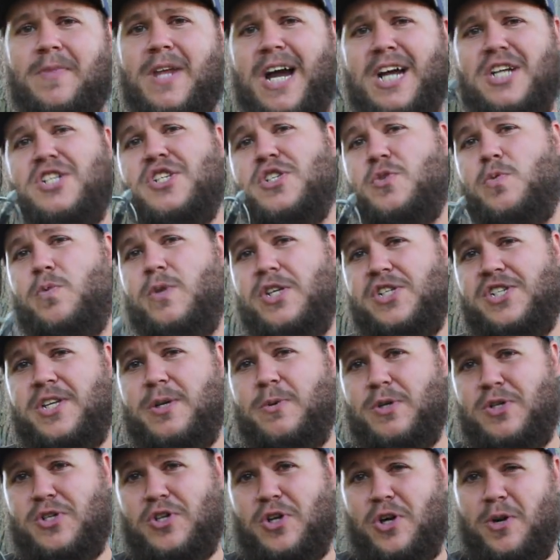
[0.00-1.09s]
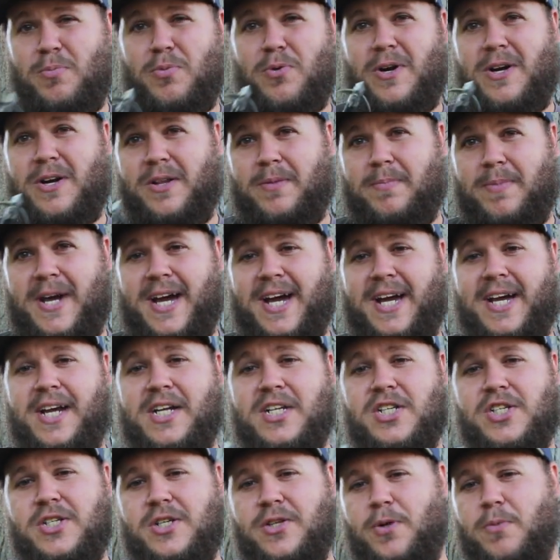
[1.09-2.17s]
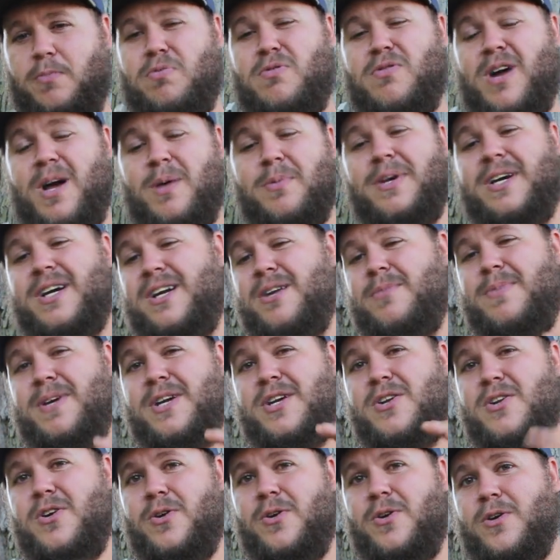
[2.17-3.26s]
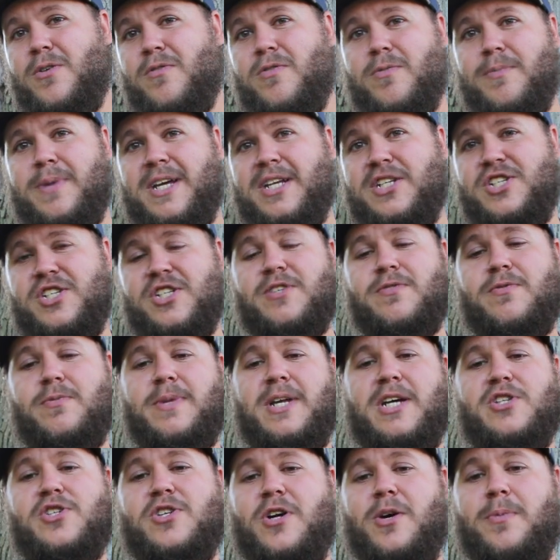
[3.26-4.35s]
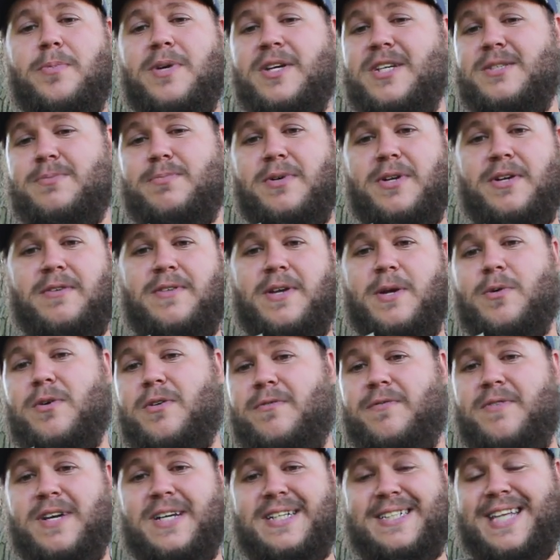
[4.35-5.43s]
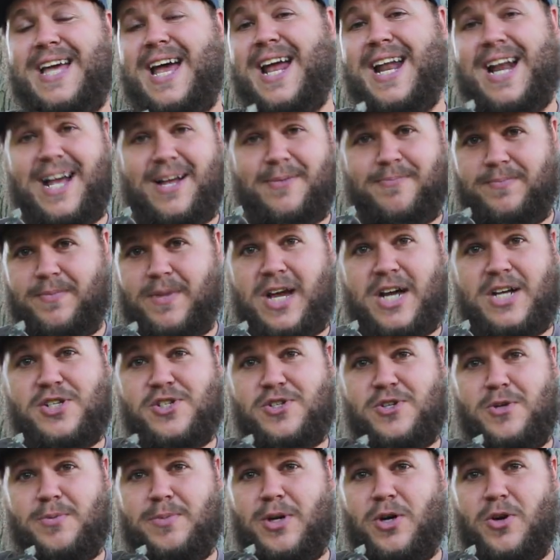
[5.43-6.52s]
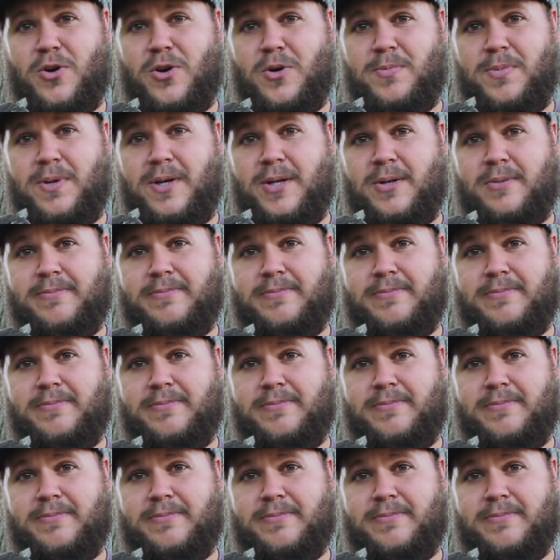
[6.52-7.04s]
I just wish they were sharper out of the package. They're probably going to be a no-go for me just from that sharpness, but if they were to fix that, I'd shoot them in a heartbeat.